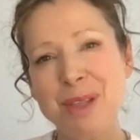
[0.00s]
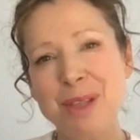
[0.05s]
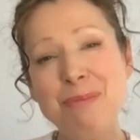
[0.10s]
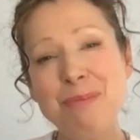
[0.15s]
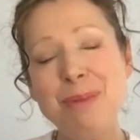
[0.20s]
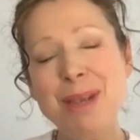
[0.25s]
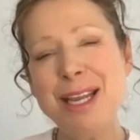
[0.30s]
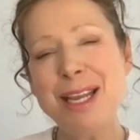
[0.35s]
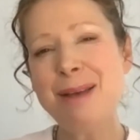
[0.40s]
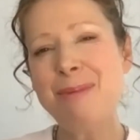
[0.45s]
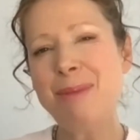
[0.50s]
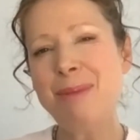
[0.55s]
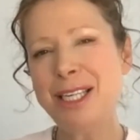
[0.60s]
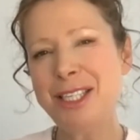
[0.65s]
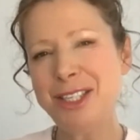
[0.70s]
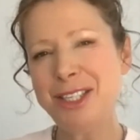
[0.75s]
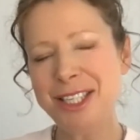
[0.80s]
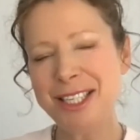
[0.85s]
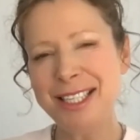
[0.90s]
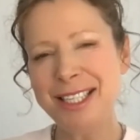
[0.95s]
media
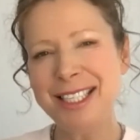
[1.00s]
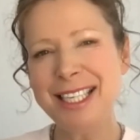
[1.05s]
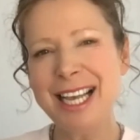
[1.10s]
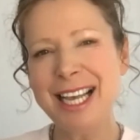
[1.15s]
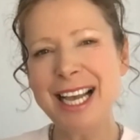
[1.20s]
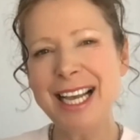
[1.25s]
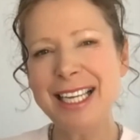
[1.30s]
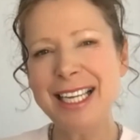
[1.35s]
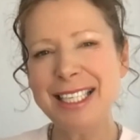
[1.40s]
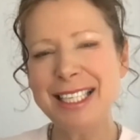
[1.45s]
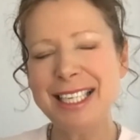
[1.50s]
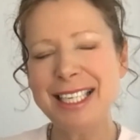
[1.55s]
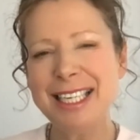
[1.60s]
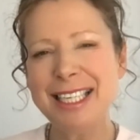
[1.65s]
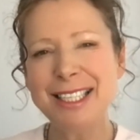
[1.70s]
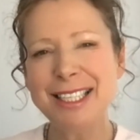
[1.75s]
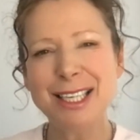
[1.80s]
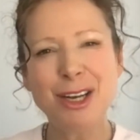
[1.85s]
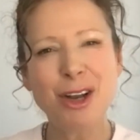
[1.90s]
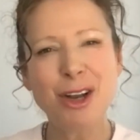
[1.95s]
mentions and
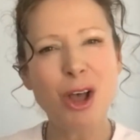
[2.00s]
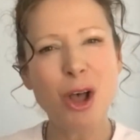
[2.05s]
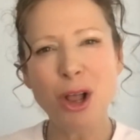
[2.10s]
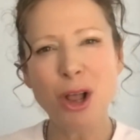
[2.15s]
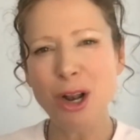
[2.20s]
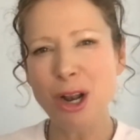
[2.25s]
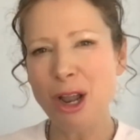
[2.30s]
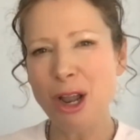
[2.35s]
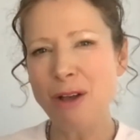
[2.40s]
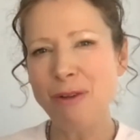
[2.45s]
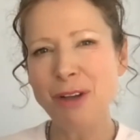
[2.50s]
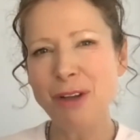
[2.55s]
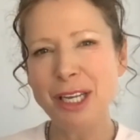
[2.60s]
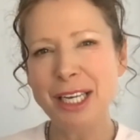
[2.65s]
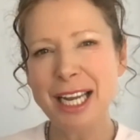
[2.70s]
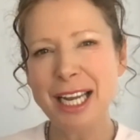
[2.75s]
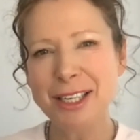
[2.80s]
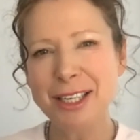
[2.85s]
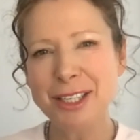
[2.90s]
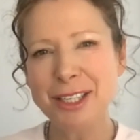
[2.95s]
is in all of our
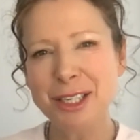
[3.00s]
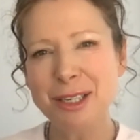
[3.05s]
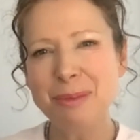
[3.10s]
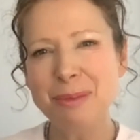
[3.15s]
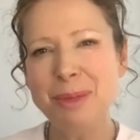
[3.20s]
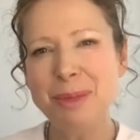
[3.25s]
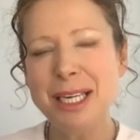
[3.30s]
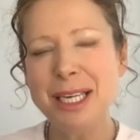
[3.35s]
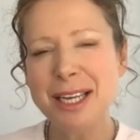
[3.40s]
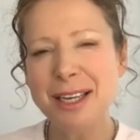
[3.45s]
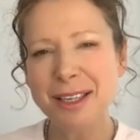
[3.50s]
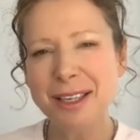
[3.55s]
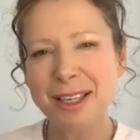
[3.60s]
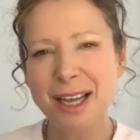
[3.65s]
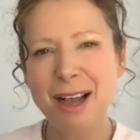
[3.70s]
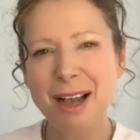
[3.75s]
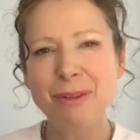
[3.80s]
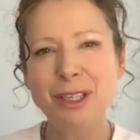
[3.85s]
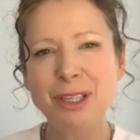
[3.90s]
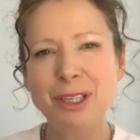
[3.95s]
national media
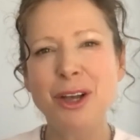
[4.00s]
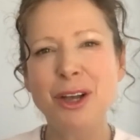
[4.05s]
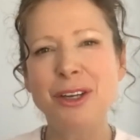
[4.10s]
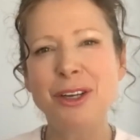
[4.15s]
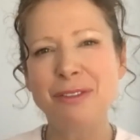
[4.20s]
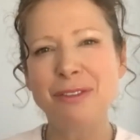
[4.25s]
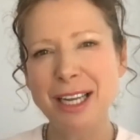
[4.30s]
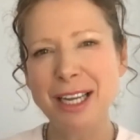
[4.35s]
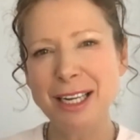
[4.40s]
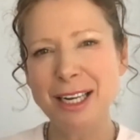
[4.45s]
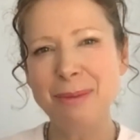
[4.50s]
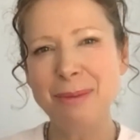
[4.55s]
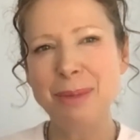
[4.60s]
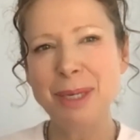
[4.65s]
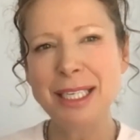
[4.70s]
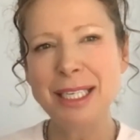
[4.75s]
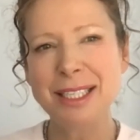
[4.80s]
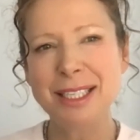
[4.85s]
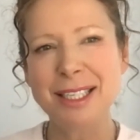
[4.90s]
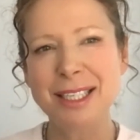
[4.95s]
covered on a regular
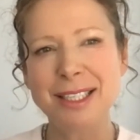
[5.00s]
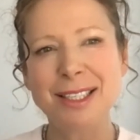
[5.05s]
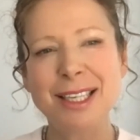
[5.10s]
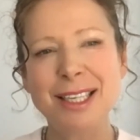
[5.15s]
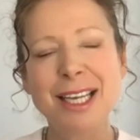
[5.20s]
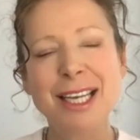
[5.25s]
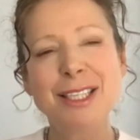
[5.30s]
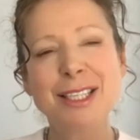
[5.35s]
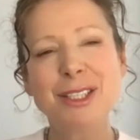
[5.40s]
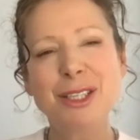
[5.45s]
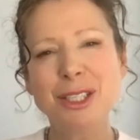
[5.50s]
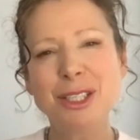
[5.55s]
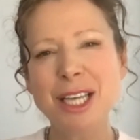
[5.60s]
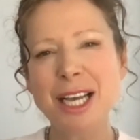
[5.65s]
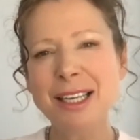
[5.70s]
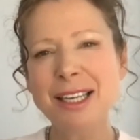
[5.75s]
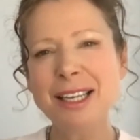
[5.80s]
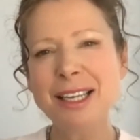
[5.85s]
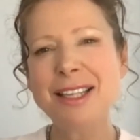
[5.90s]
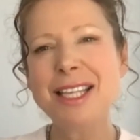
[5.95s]
basis. So
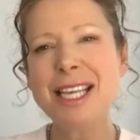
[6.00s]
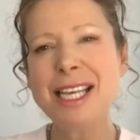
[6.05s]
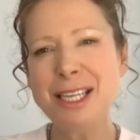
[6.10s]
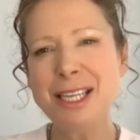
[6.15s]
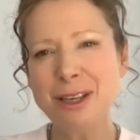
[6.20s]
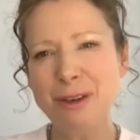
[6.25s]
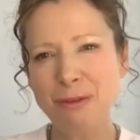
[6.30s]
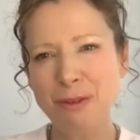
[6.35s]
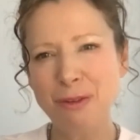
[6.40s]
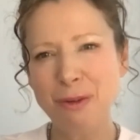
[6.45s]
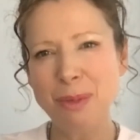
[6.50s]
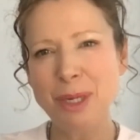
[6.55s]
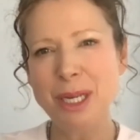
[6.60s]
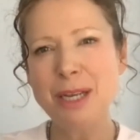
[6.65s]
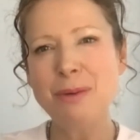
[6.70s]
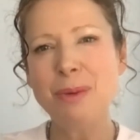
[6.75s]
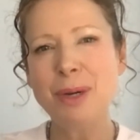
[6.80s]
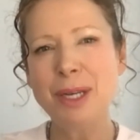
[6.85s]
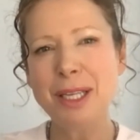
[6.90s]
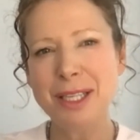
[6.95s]
Doug, thank you for
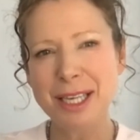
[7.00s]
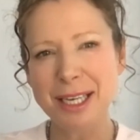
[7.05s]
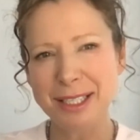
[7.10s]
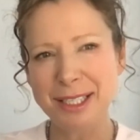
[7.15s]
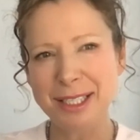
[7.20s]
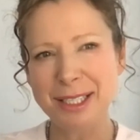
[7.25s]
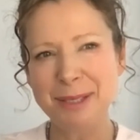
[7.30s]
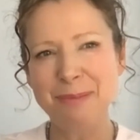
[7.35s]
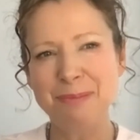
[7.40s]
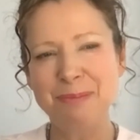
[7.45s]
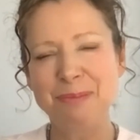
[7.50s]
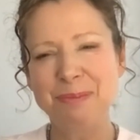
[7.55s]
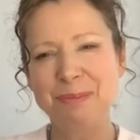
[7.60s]
being with us.